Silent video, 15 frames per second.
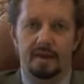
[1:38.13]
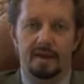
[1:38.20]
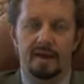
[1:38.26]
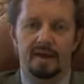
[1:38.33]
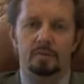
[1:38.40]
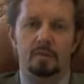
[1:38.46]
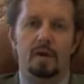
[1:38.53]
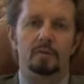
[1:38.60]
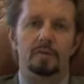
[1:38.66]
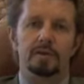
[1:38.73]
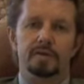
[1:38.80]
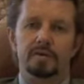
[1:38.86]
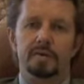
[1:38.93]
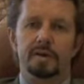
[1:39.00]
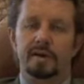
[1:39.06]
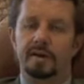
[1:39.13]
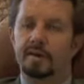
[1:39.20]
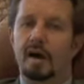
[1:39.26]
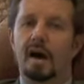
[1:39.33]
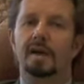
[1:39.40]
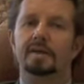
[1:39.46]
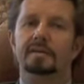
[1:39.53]
And what we're doing in a
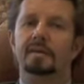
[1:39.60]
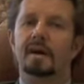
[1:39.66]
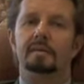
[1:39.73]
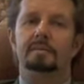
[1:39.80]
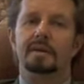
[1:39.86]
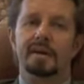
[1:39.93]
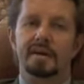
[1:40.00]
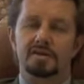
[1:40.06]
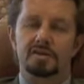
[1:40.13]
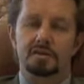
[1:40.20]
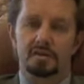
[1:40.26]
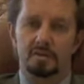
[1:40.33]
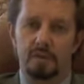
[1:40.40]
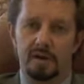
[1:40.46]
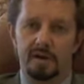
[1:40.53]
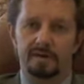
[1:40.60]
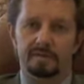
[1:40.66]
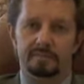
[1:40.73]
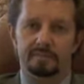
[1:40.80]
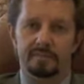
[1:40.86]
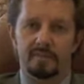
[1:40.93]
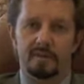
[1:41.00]
non denominational way,
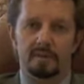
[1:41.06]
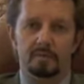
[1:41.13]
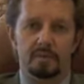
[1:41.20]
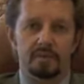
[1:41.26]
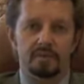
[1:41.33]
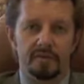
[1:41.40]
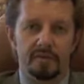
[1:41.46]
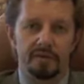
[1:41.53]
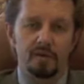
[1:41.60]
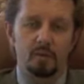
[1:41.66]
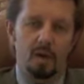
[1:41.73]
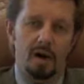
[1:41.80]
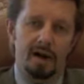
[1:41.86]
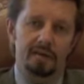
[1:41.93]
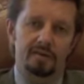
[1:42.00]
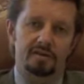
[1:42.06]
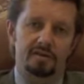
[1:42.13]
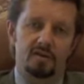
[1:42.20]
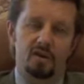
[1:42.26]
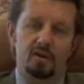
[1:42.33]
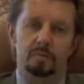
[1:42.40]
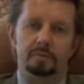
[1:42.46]
with a very wide
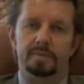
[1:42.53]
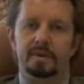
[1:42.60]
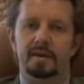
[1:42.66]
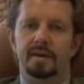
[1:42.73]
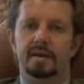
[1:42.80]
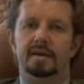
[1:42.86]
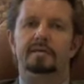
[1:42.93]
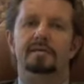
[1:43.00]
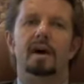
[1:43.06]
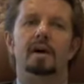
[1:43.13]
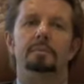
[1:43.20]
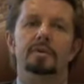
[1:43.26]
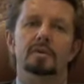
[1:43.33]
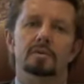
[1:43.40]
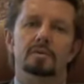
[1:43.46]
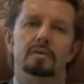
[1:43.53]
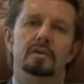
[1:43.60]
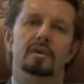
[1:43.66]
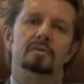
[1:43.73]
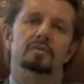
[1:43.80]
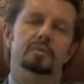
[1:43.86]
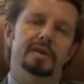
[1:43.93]
scope, is helping
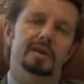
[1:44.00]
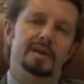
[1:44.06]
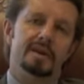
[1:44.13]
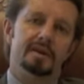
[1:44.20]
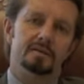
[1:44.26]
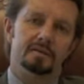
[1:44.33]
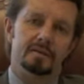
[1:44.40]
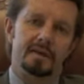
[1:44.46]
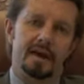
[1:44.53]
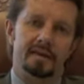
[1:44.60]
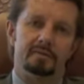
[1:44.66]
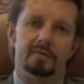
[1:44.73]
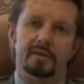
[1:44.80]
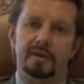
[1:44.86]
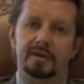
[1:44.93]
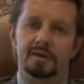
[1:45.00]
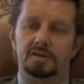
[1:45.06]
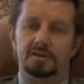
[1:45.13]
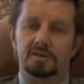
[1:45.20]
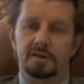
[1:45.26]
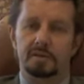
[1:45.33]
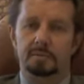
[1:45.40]
you rekindle that
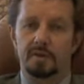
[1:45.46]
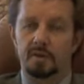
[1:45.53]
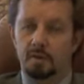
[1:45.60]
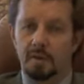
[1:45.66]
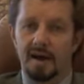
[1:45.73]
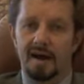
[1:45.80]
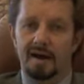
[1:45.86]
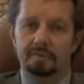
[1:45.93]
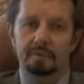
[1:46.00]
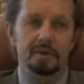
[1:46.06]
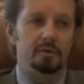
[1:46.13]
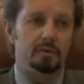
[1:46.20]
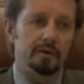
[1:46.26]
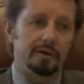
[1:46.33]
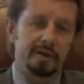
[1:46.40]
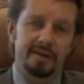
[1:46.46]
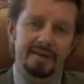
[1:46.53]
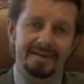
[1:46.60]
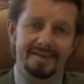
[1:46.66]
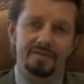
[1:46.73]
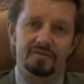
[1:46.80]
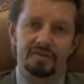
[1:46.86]
relationship that you had when you were a
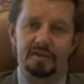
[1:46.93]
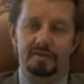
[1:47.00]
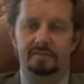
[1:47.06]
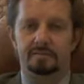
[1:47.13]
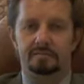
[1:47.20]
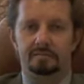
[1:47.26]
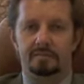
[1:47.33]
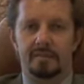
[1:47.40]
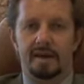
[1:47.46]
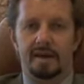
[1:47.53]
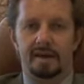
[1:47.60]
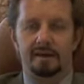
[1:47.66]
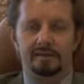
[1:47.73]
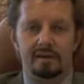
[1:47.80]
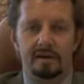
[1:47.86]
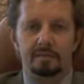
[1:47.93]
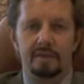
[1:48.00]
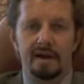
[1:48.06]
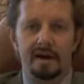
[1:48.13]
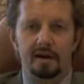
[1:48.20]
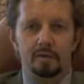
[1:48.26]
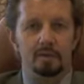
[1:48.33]
little infant and
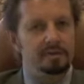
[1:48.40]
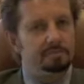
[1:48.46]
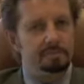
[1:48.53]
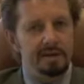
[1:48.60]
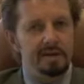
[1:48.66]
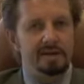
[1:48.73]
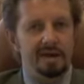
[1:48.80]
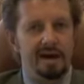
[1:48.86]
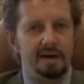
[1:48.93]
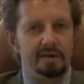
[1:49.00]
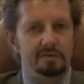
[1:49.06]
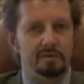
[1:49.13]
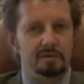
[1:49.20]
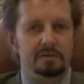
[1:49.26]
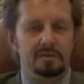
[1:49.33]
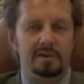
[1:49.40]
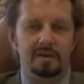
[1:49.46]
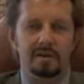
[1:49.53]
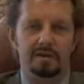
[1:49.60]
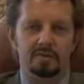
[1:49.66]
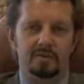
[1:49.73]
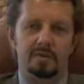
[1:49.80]
somehow was beaten out of you
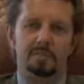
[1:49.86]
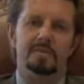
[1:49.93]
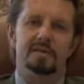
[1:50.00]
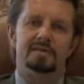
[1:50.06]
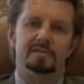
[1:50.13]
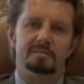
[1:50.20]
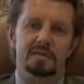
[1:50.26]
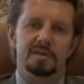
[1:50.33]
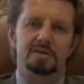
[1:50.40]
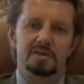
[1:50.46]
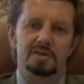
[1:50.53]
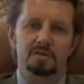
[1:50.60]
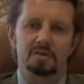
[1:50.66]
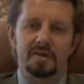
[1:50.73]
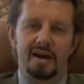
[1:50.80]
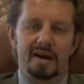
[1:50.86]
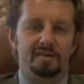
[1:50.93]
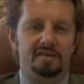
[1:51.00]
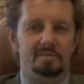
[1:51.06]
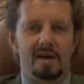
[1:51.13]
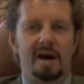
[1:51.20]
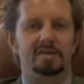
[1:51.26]
from the submission you've had
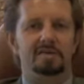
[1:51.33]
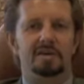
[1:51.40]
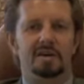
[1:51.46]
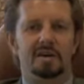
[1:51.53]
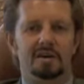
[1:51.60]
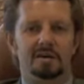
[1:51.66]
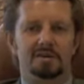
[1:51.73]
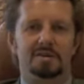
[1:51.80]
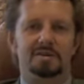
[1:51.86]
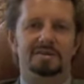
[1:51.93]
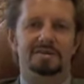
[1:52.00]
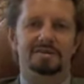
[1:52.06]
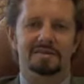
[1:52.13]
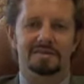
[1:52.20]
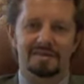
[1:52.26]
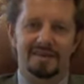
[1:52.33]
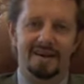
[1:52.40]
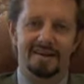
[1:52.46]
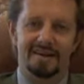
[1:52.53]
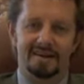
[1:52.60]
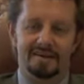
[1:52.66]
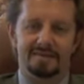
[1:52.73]
to modern culture and
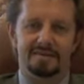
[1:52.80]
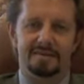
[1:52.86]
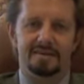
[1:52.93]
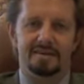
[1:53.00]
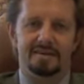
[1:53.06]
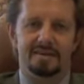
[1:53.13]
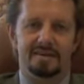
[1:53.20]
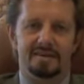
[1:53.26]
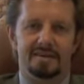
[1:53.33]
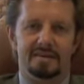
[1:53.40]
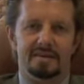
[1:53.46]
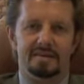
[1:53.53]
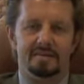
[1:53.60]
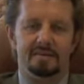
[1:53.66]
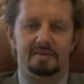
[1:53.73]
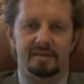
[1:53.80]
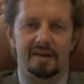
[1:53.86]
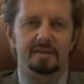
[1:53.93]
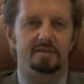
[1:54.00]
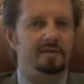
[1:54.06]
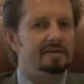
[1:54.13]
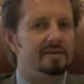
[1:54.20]
society. The
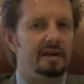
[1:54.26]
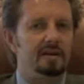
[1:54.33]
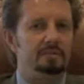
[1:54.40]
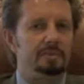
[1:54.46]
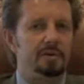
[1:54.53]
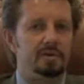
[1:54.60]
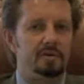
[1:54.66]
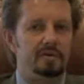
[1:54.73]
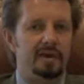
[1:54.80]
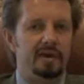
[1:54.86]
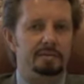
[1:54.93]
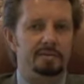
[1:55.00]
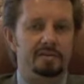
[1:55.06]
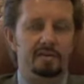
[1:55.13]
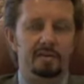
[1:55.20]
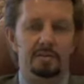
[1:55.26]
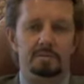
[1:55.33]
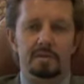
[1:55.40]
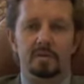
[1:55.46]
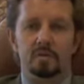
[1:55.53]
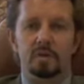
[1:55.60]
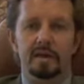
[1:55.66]
Sacred Self program is going to
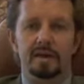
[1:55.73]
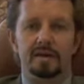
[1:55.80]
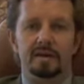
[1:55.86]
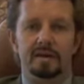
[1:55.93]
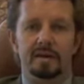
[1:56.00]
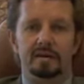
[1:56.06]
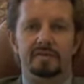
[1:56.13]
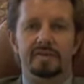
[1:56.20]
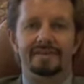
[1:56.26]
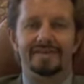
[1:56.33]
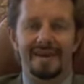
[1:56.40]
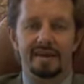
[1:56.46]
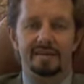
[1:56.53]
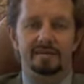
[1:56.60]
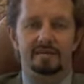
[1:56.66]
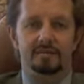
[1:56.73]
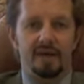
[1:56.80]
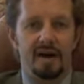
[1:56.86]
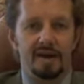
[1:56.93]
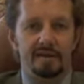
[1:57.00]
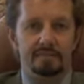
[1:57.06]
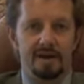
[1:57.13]
be a week of intense
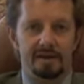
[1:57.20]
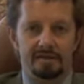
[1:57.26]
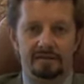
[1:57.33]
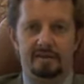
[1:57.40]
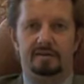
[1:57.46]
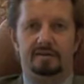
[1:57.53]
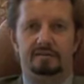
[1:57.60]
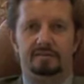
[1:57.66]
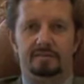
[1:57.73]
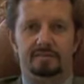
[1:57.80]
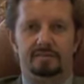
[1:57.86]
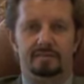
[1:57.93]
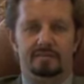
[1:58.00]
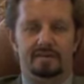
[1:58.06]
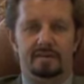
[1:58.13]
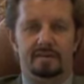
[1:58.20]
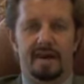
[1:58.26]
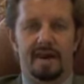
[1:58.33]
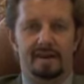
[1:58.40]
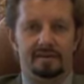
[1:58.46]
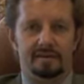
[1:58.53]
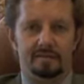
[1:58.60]
Find Myself
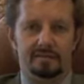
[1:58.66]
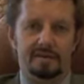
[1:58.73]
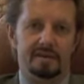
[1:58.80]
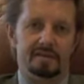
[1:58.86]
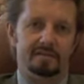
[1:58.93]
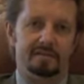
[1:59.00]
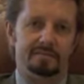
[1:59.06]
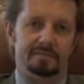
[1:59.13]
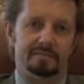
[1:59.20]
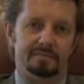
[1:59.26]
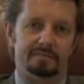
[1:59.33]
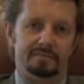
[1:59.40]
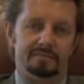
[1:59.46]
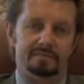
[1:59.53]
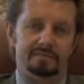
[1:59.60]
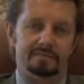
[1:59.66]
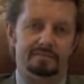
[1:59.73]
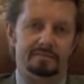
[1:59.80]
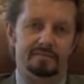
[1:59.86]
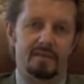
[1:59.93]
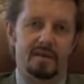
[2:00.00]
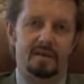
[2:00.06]
activities.
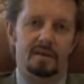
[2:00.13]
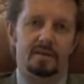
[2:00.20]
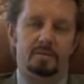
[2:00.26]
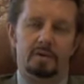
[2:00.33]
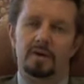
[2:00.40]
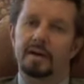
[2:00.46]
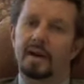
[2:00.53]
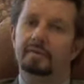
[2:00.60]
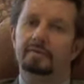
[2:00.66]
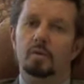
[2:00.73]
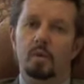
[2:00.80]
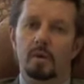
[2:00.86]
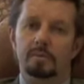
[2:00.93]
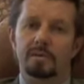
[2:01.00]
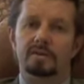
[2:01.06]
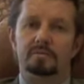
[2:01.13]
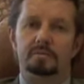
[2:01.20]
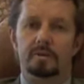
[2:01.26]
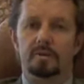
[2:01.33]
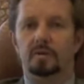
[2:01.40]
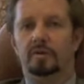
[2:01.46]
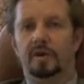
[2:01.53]
We're going to have a women's
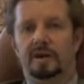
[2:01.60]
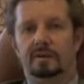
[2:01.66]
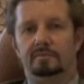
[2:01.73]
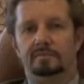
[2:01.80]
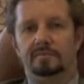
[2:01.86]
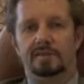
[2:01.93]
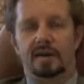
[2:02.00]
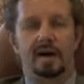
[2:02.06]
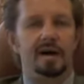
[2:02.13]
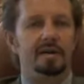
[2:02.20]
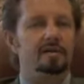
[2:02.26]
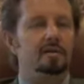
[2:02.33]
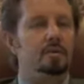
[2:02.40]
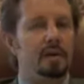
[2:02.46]
program to honor